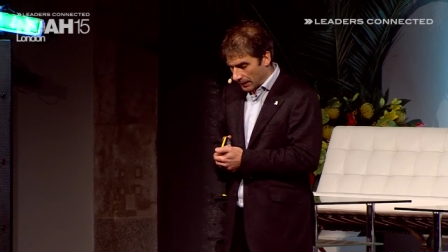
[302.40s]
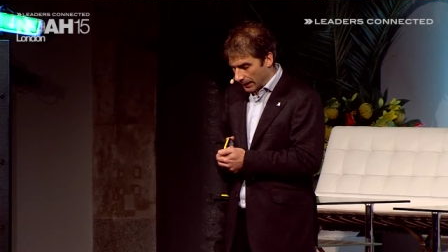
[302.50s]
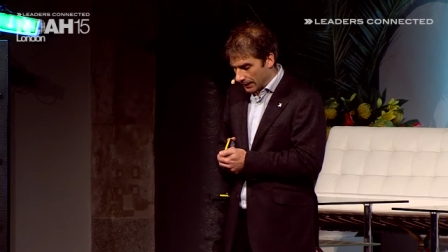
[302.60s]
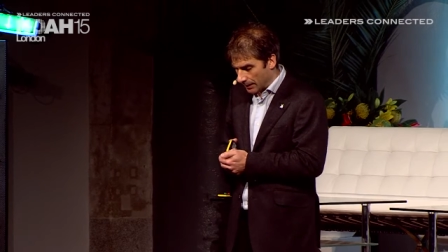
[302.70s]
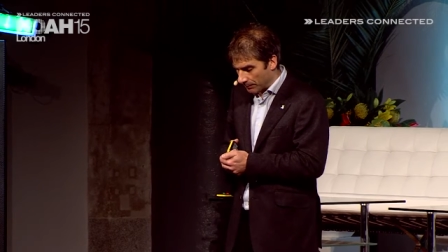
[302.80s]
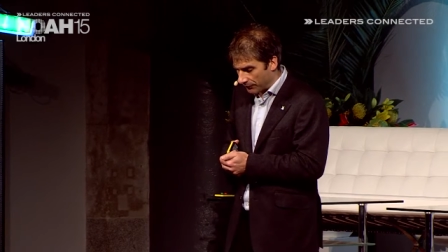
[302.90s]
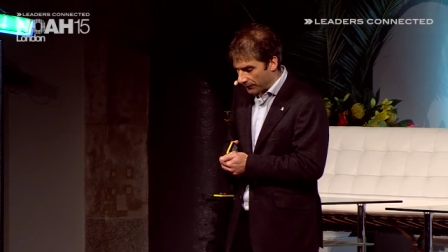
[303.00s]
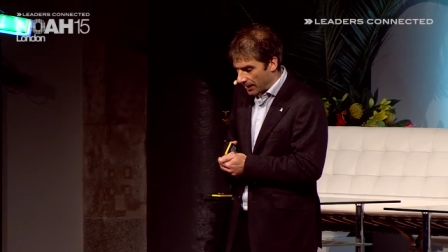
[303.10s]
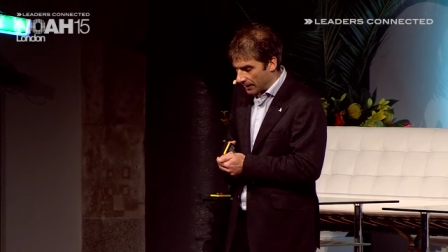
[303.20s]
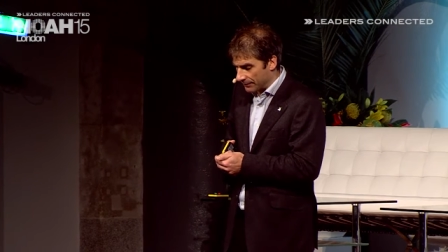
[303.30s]
And number
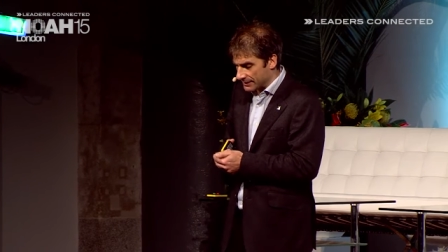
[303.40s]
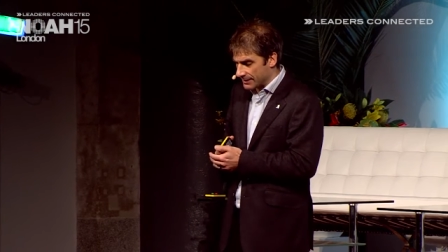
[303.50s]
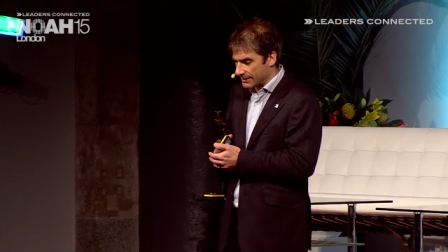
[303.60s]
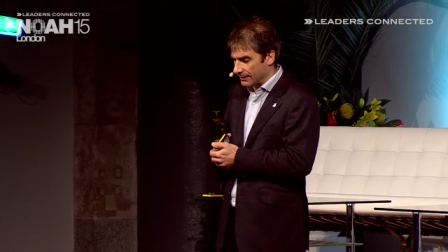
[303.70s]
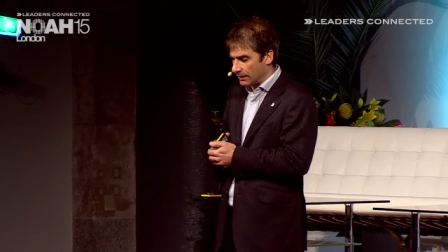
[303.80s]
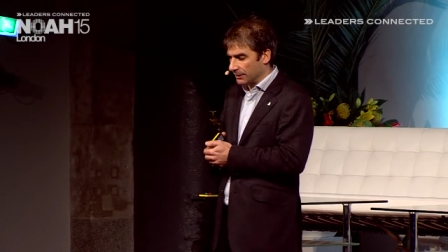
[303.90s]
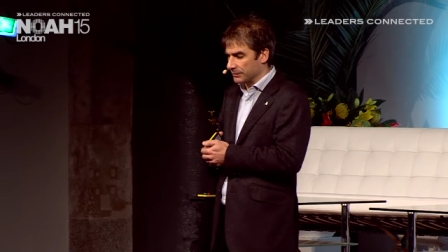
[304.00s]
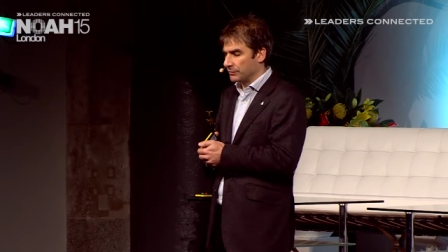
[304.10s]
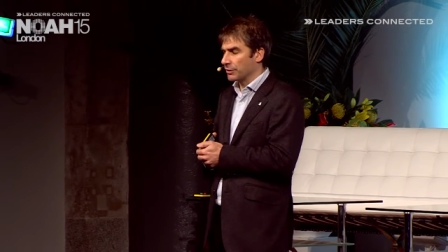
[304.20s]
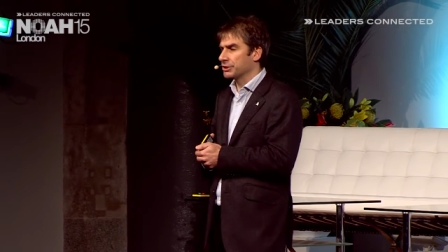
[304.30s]
five, as I said, the
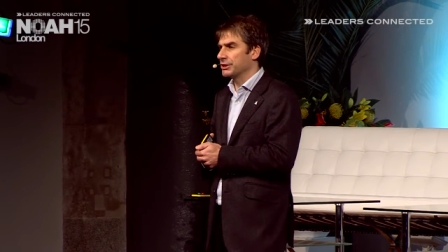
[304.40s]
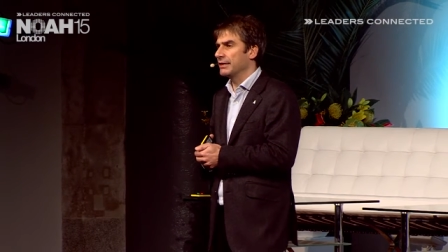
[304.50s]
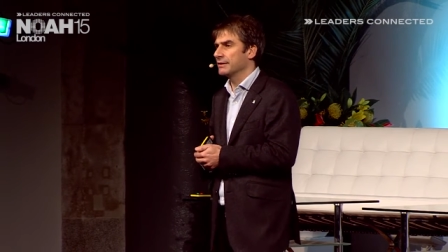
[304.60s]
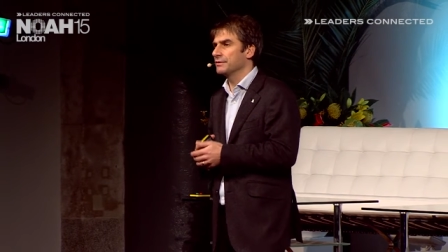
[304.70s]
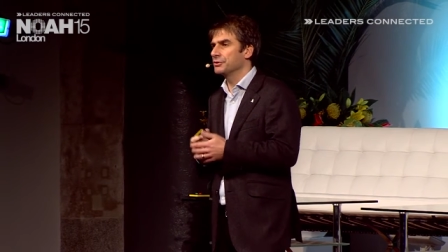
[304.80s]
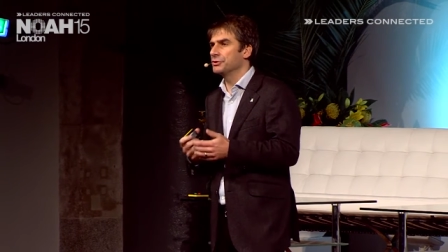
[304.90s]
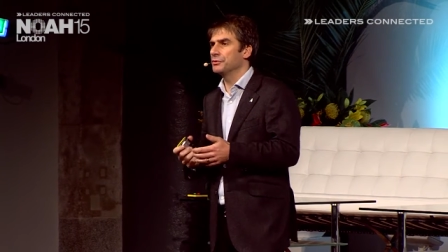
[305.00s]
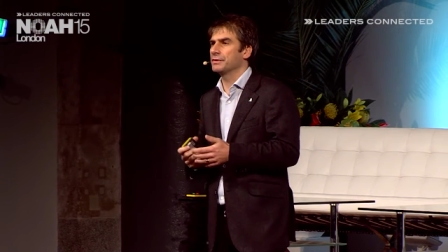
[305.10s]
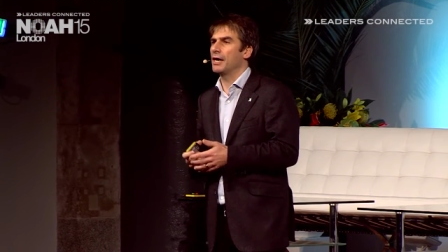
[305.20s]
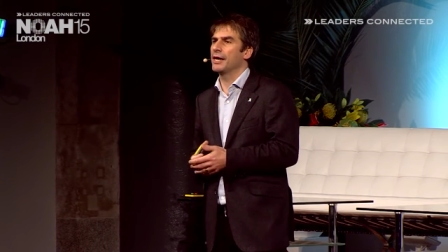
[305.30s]
London Stock Exchange has
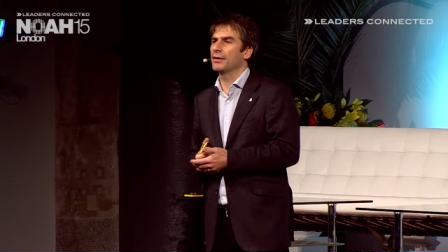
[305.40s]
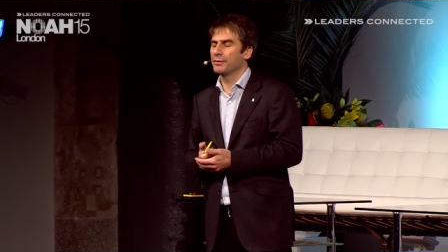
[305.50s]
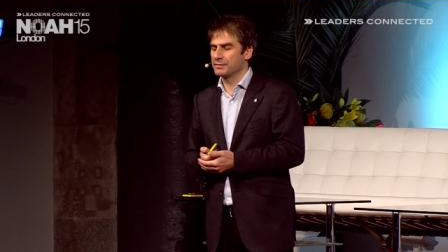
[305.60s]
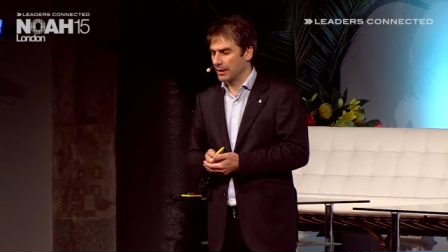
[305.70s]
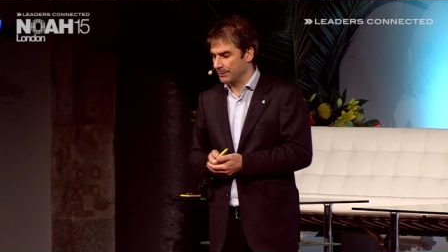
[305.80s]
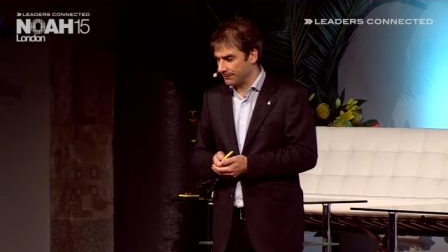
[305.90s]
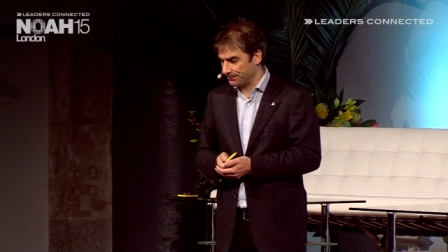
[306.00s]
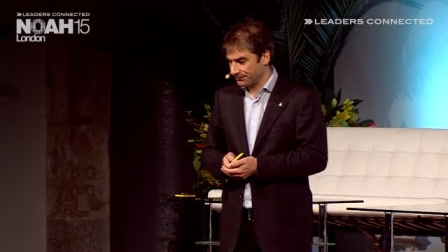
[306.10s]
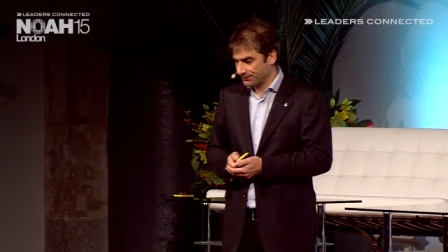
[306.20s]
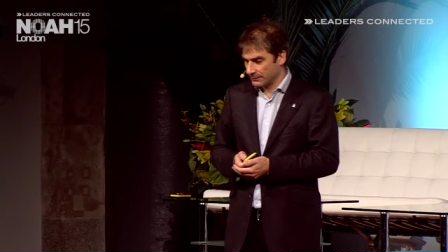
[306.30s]
introduced a high-growth segment,
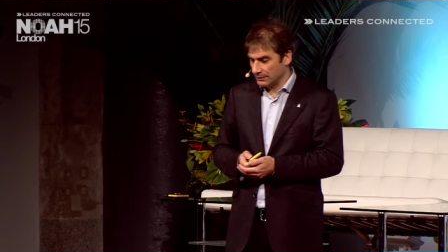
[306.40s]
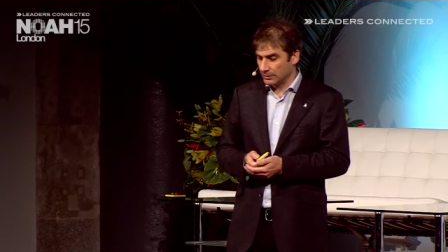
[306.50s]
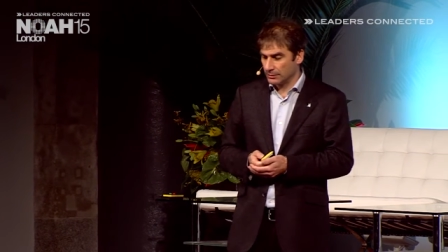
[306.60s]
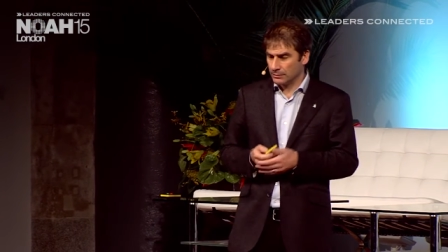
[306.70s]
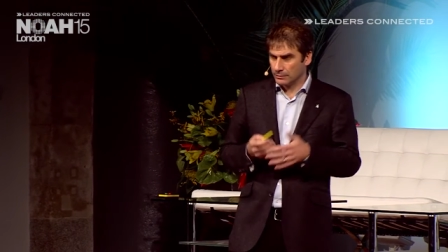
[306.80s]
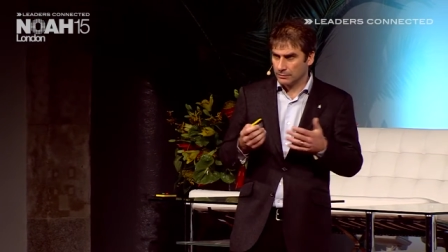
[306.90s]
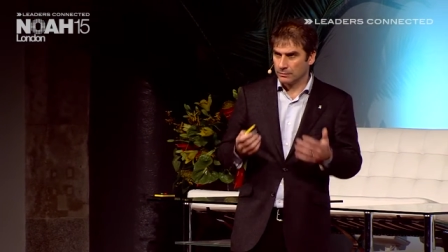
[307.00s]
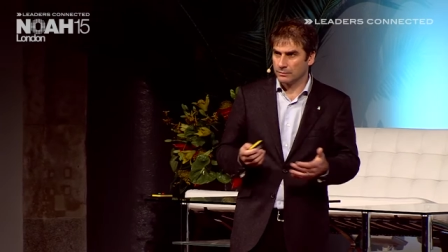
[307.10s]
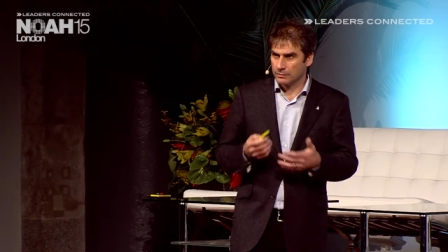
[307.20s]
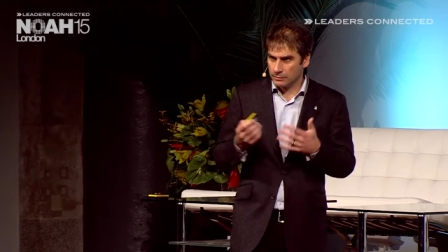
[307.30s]

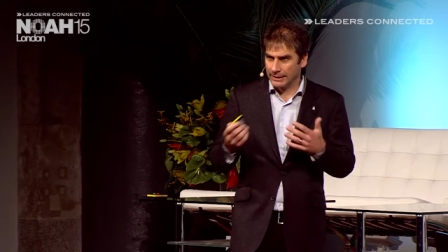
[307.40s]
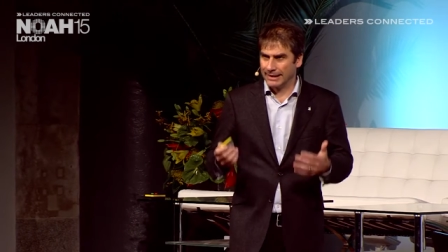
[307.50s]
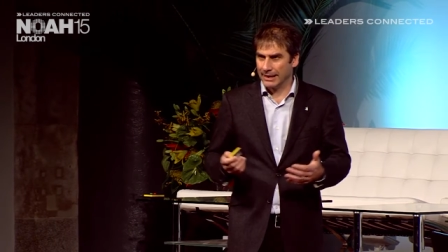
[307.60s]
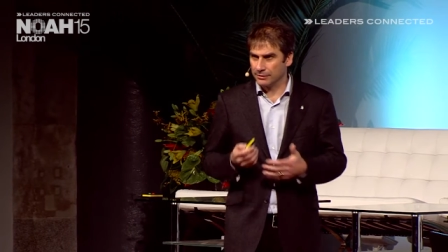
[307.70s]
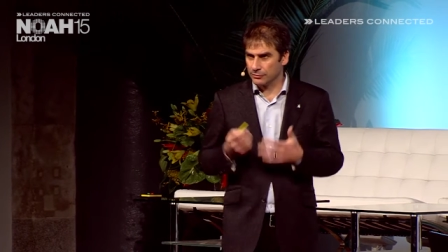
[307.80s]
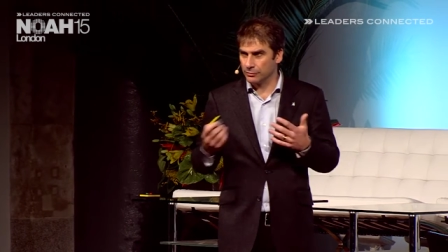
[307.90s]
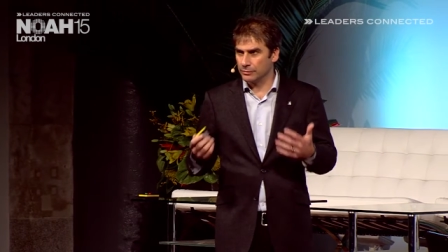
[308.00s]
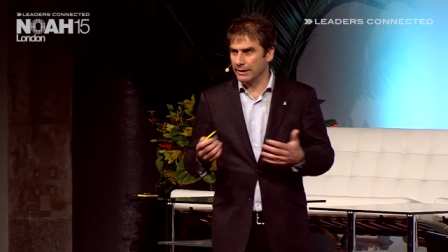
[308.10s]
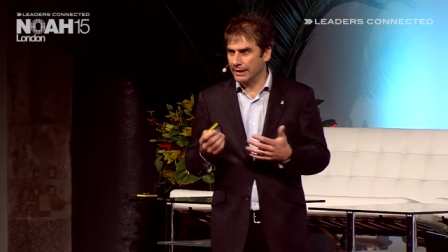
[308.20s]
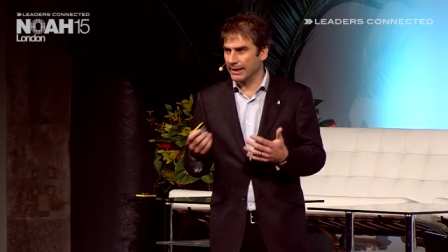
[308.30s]
again,
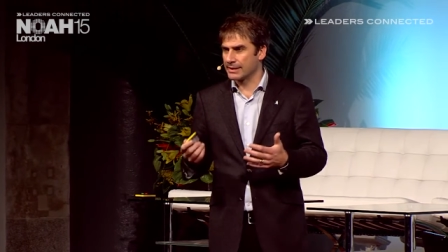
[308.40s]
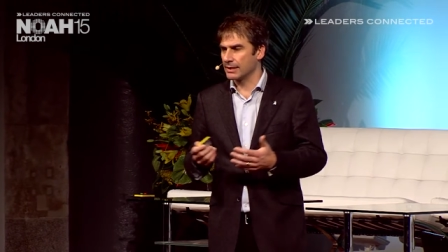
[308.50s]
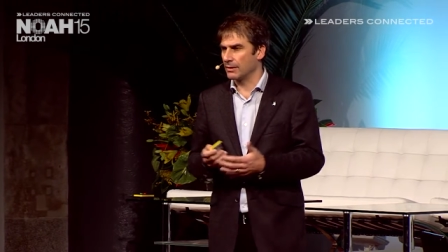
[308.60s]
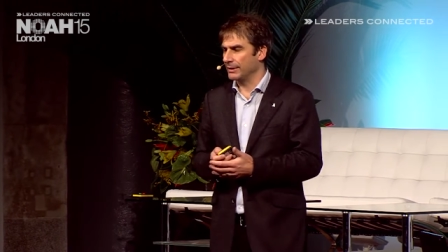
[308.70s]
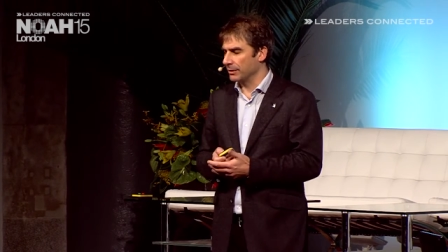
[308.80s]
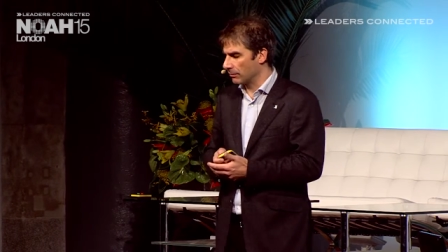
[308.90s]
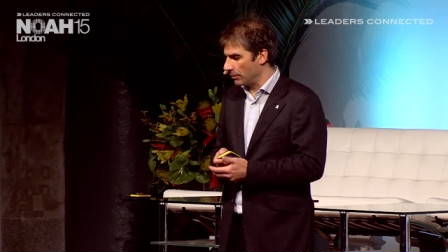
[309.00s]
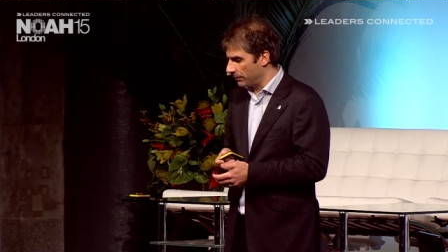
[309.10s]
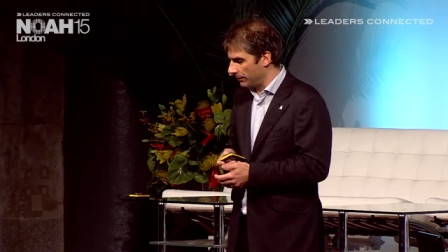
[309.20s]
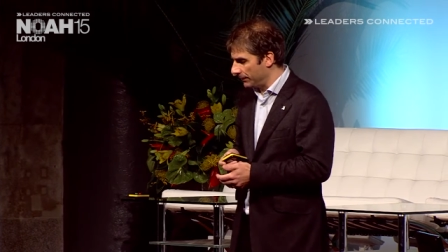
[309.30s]
to accelerate the
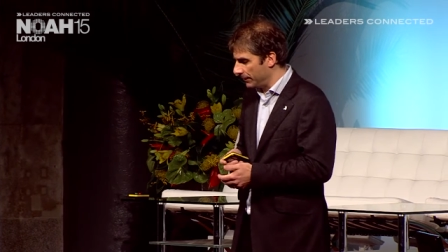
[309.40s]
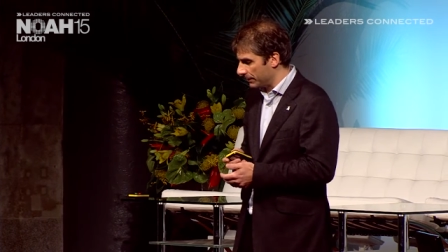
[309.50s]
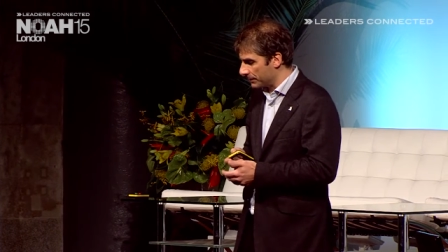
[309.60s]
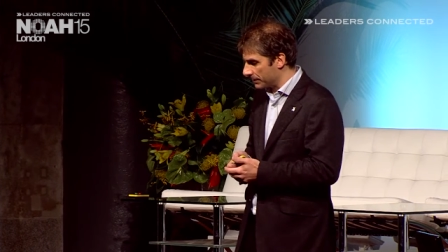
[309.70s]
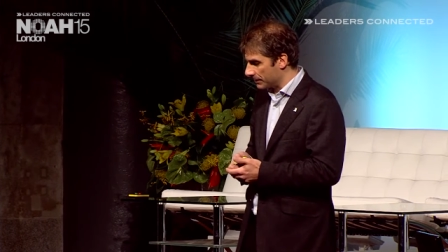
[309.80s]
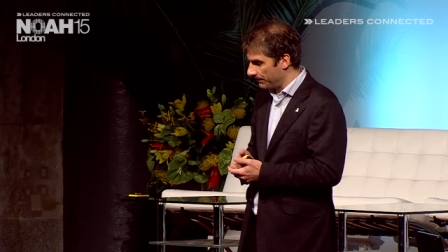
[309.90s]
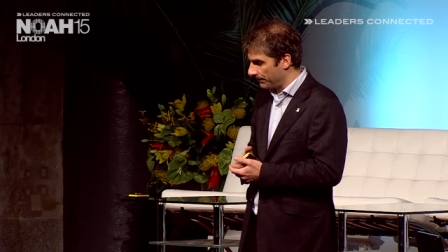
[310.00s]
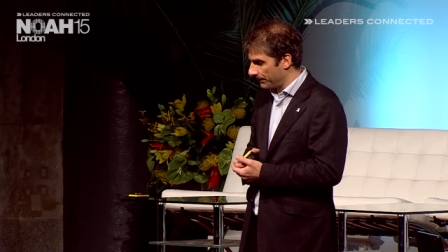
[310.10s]
growth of the ecosystem.